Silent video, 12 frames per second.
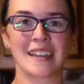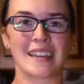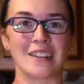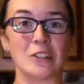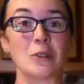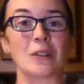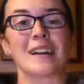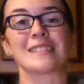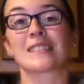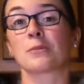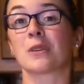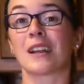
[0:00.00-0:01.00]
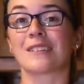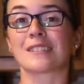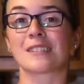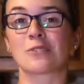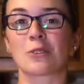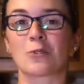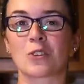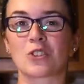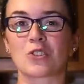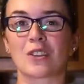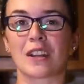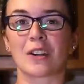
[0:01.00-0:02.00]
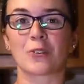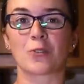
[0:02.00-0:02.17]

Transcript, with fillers: can utilize someone else's refrigerator